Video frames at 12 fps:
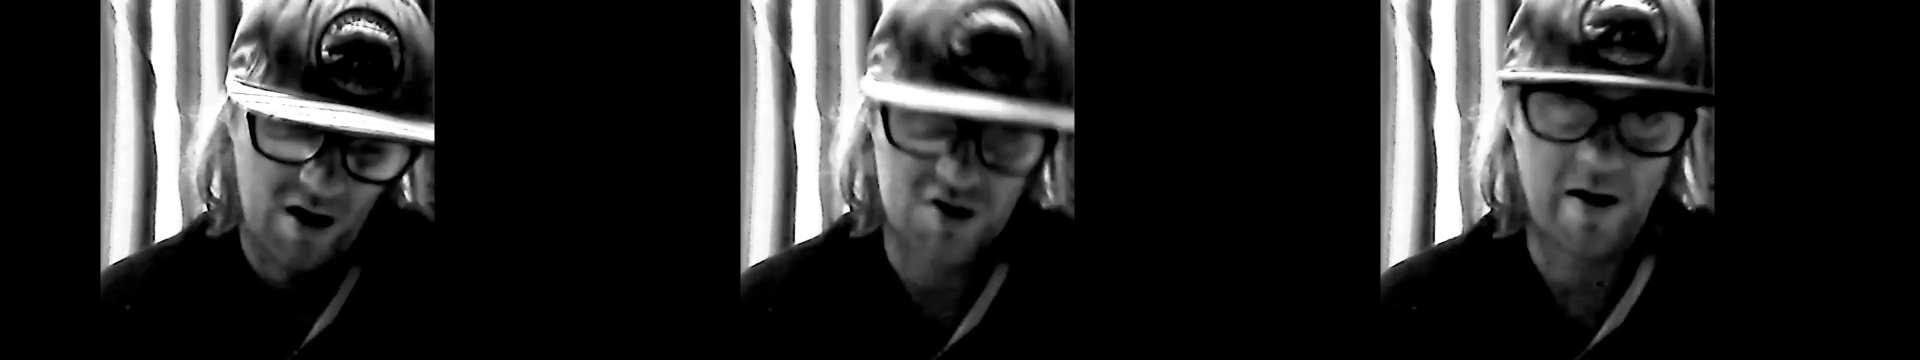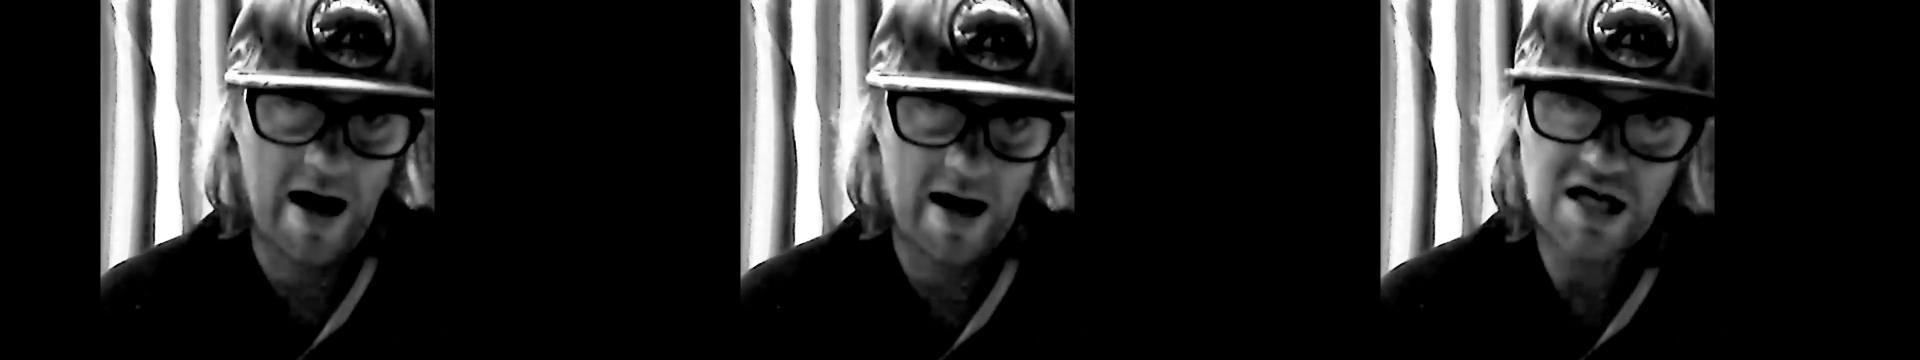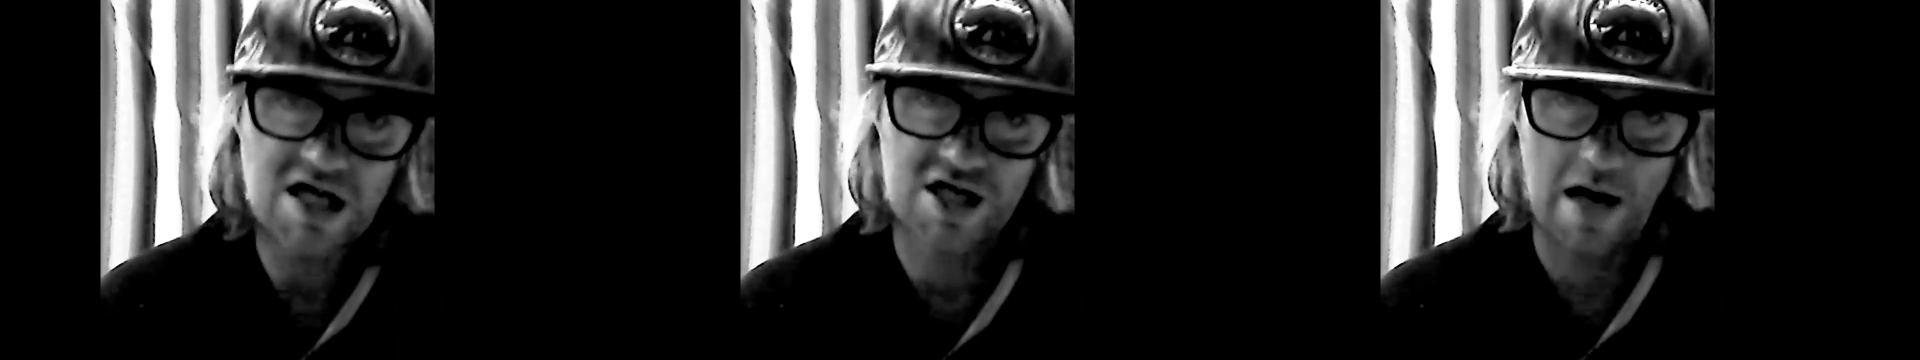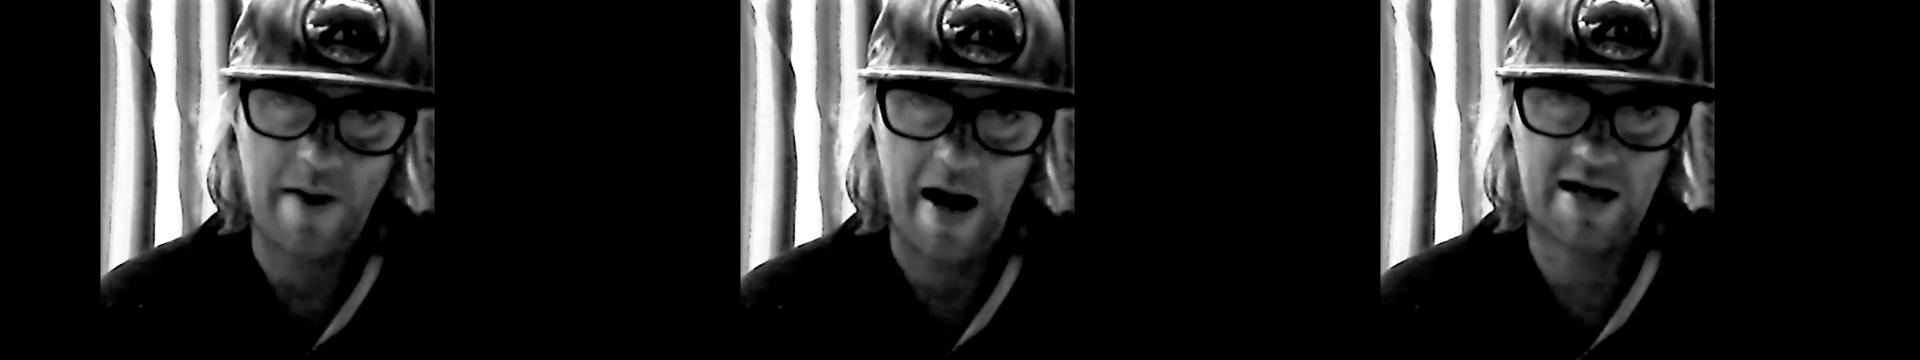So each
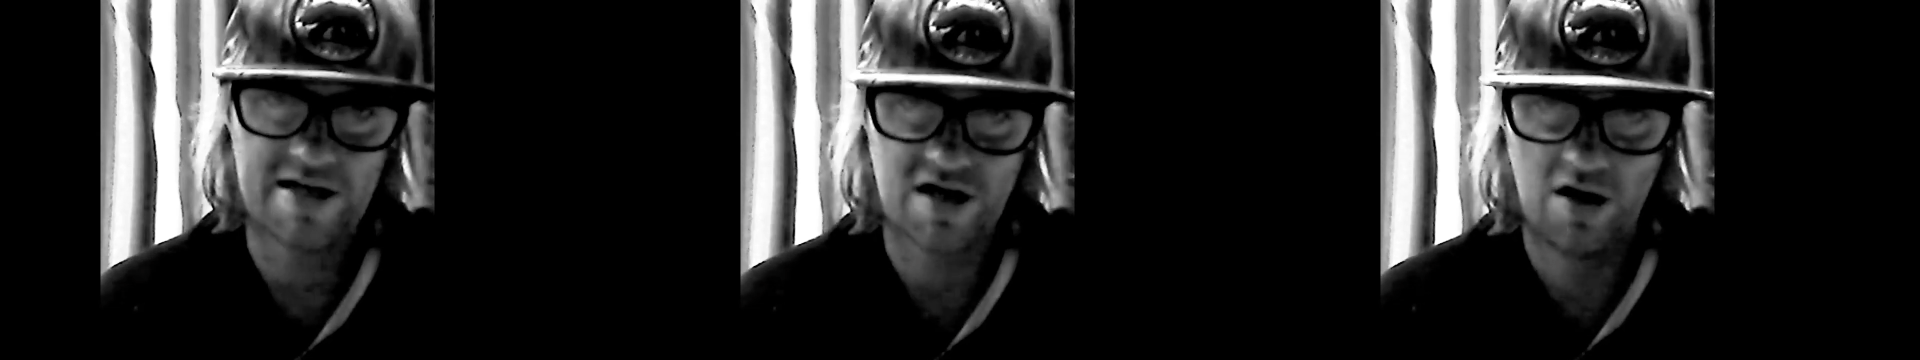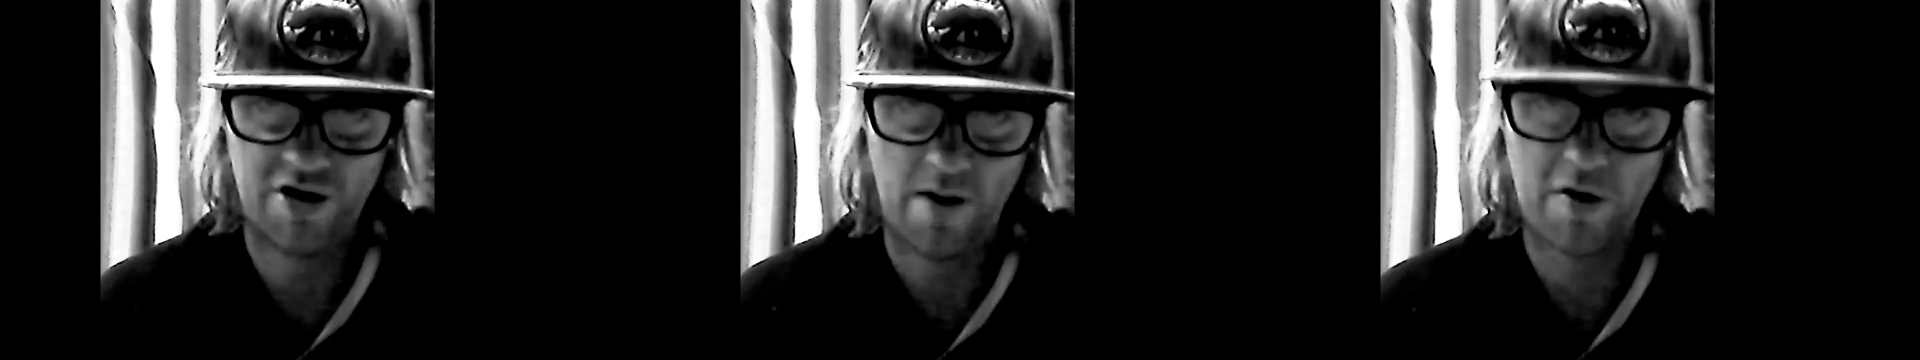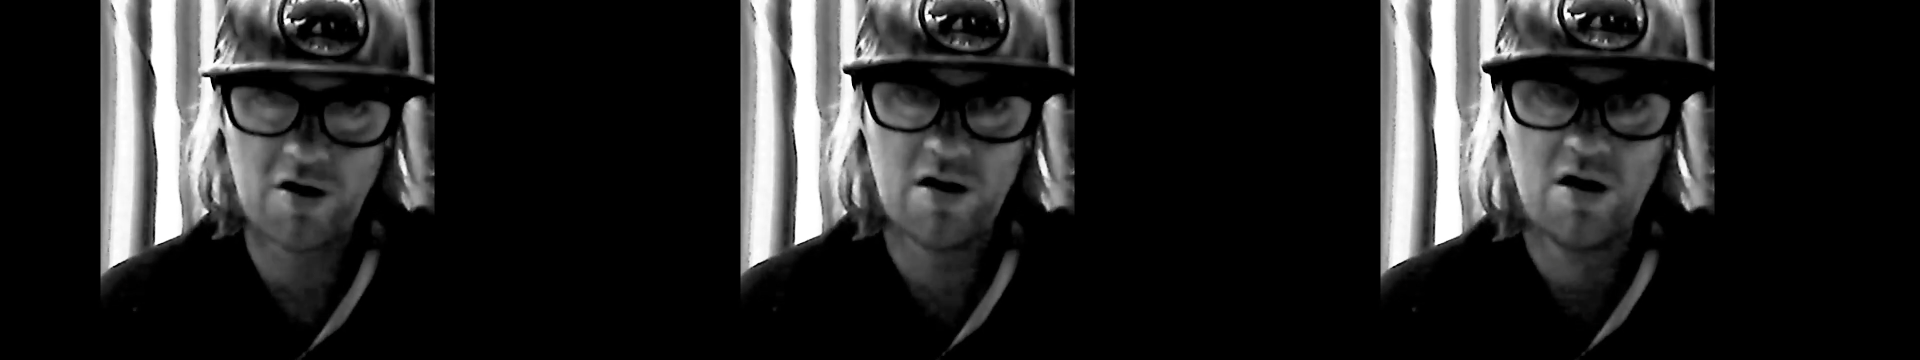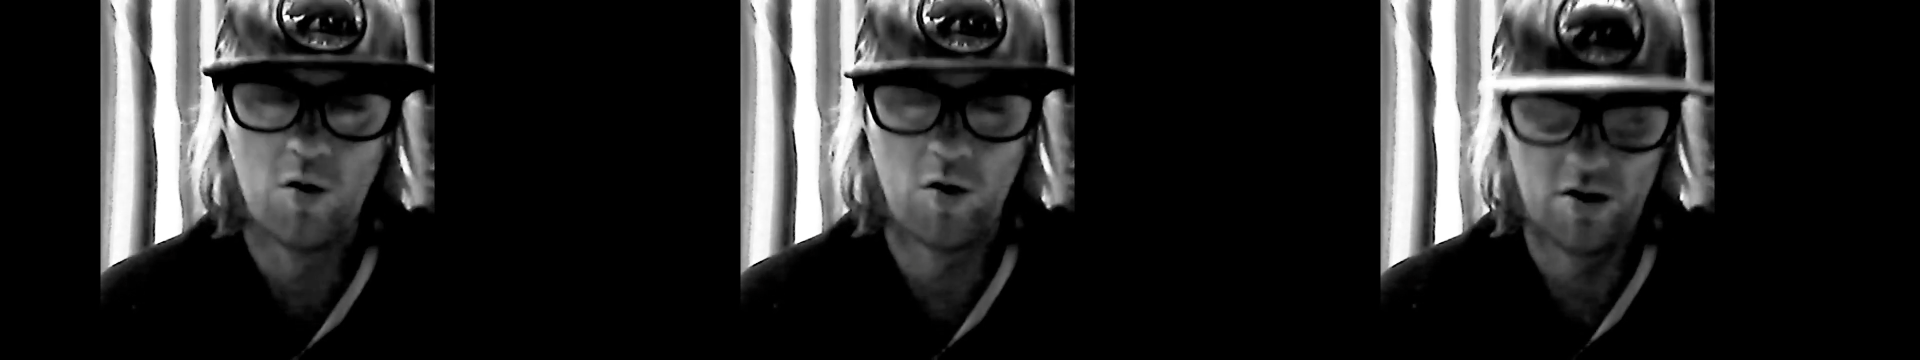shape has a number
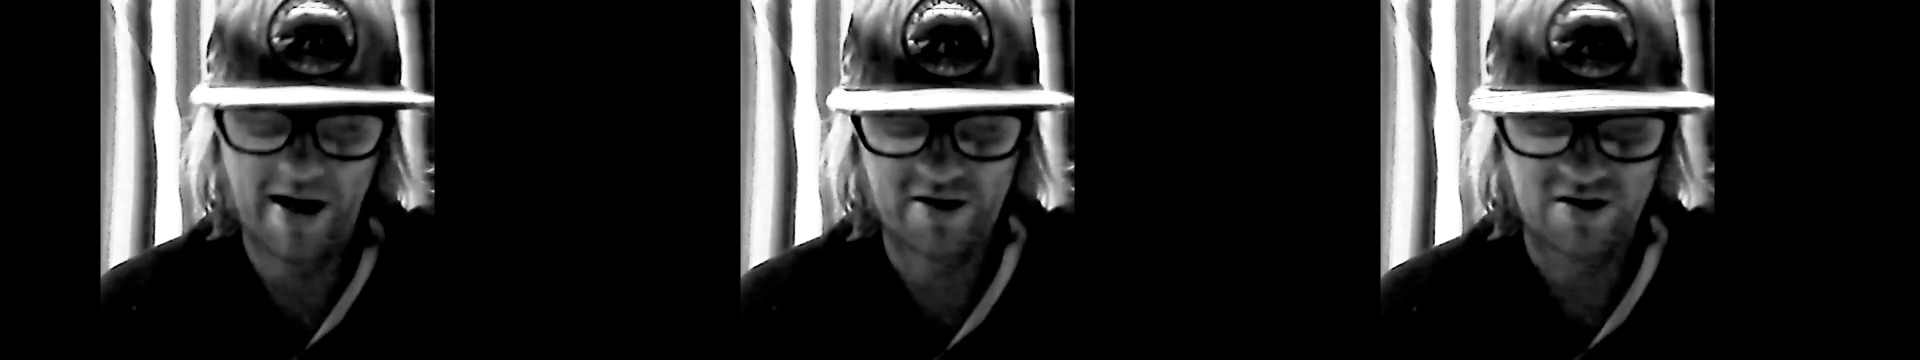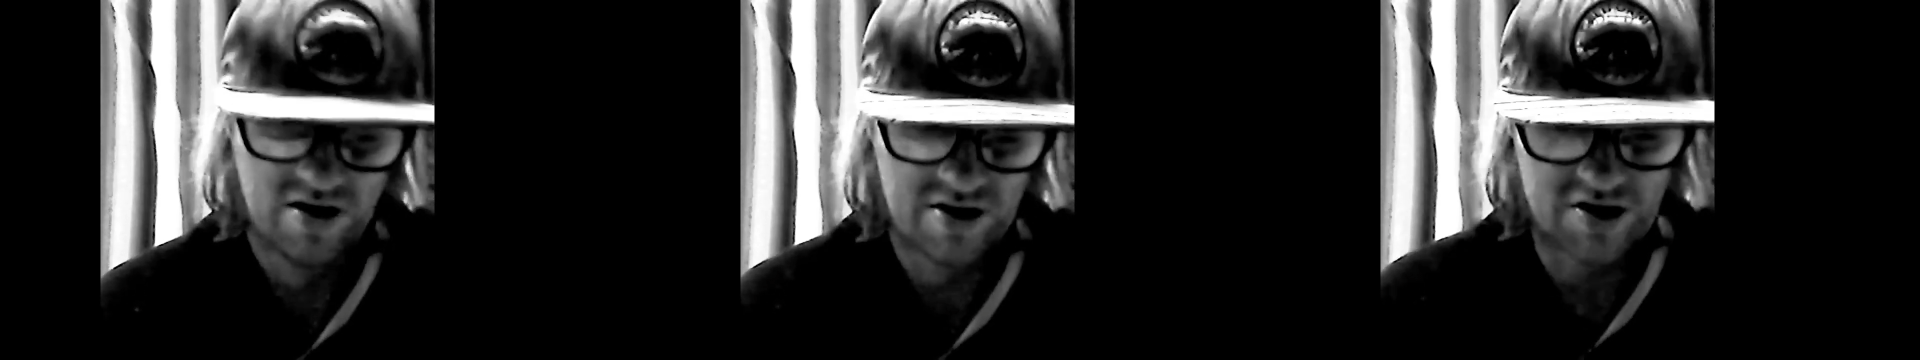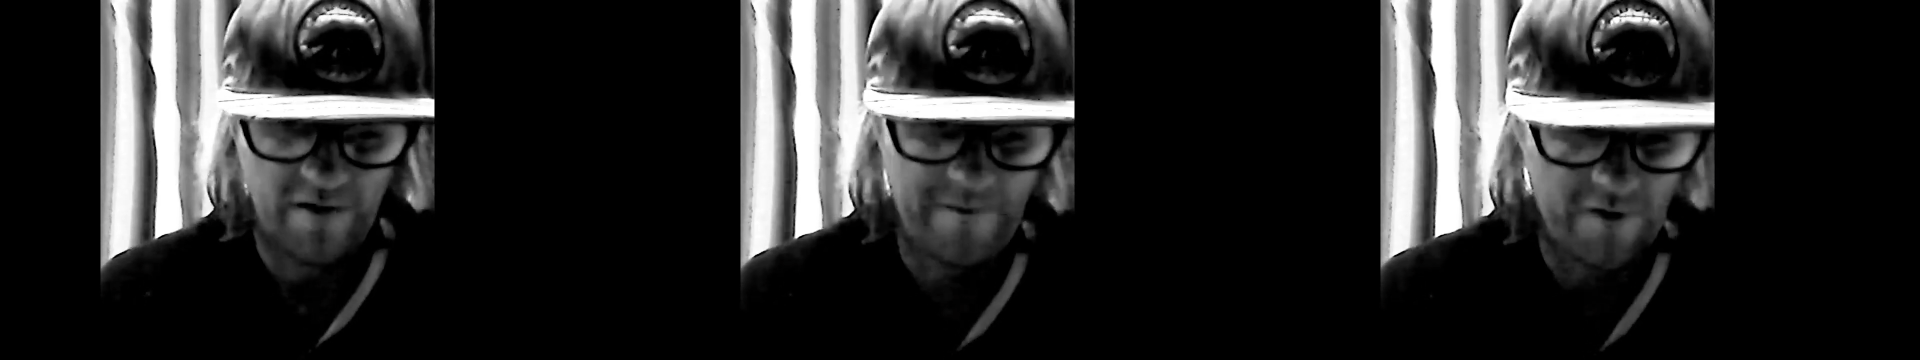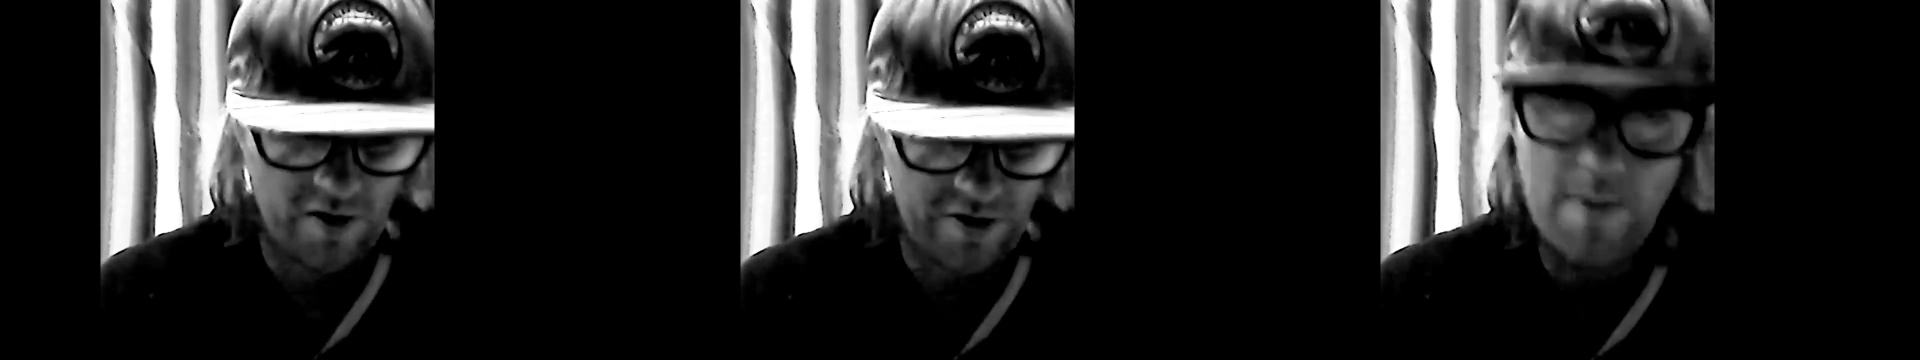or a letter. So
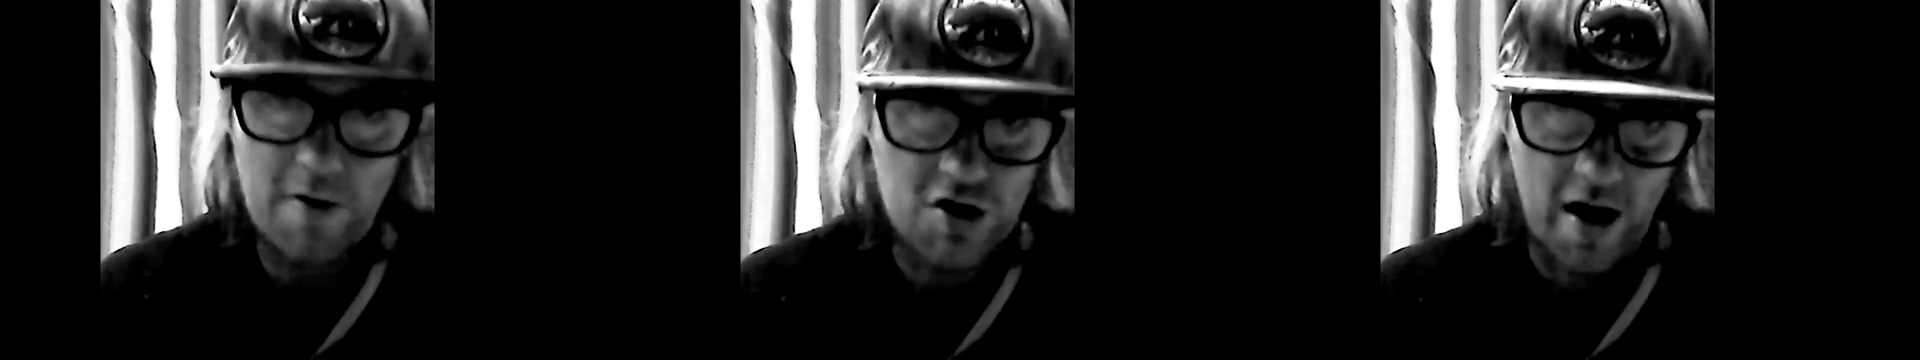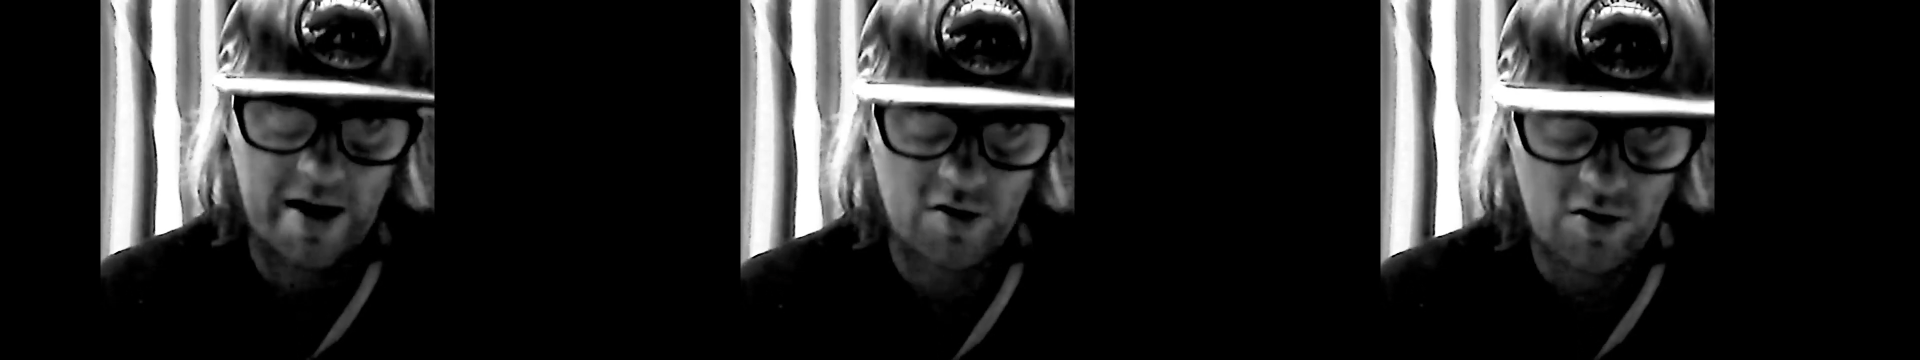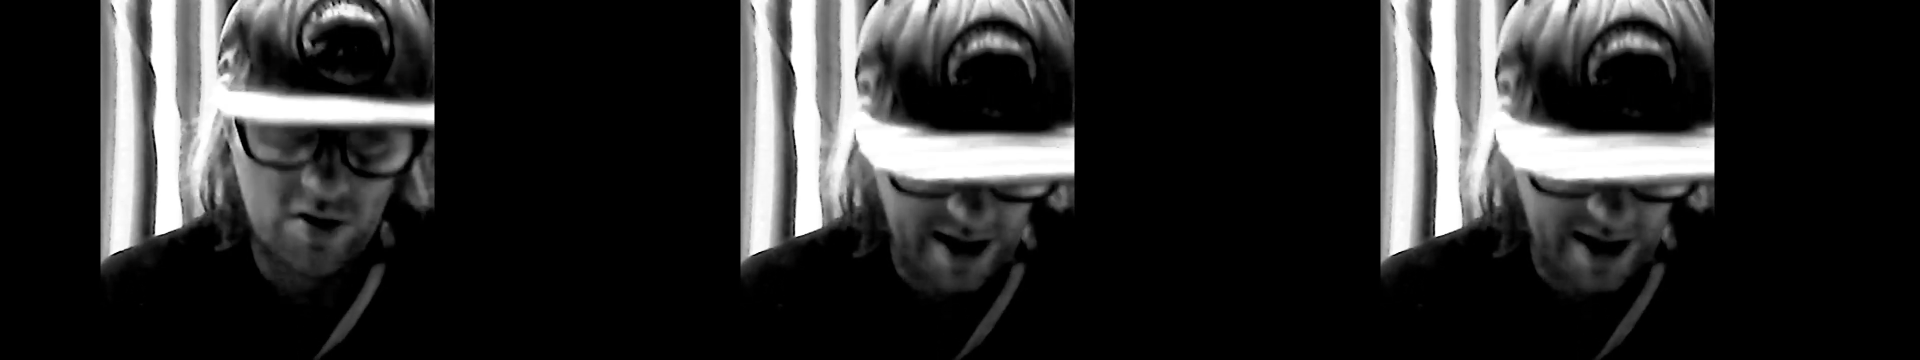for the upper triangle,